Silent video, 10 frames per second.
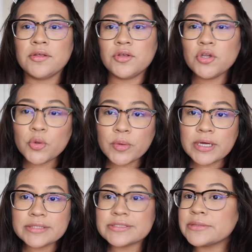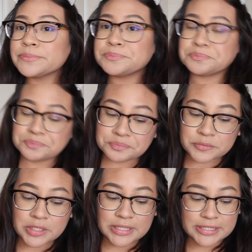You know what?
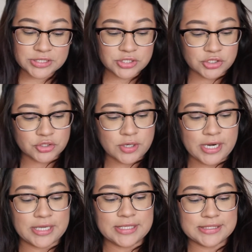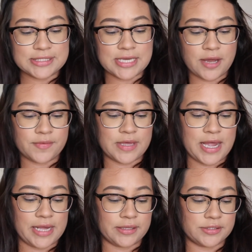Let's just try it. Let's see how the
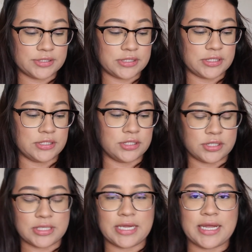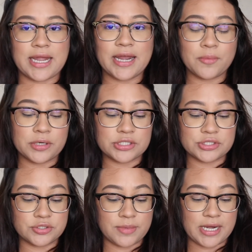highlighter is going to look like. I kind of wanted to
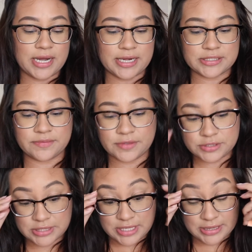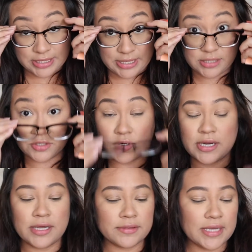do my eyes first and then
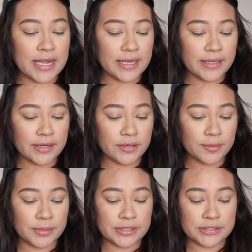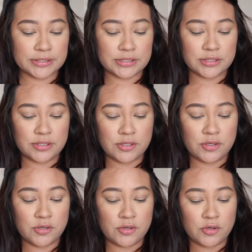try out the highlighter, but
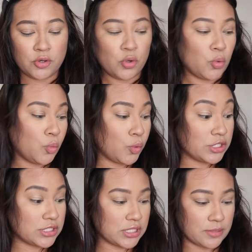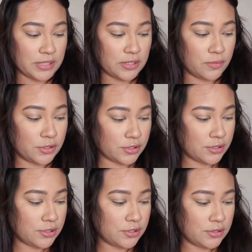we're just going to make it work.